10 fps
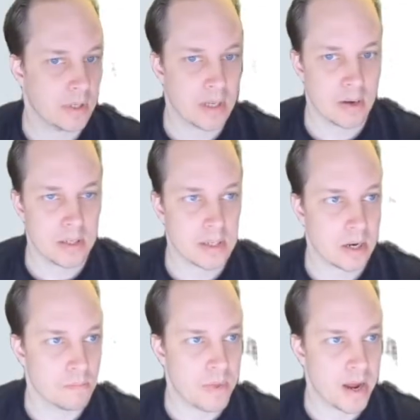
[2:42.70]
Now let's
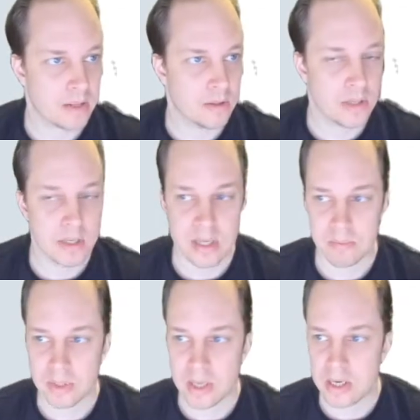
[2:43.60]
head on back to this
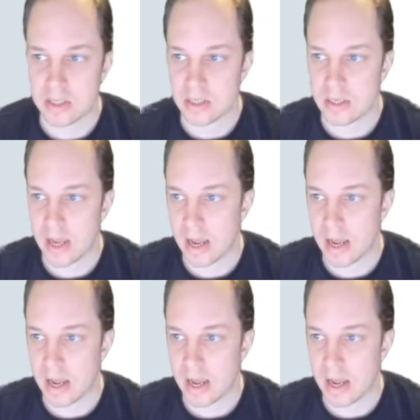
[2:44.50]
application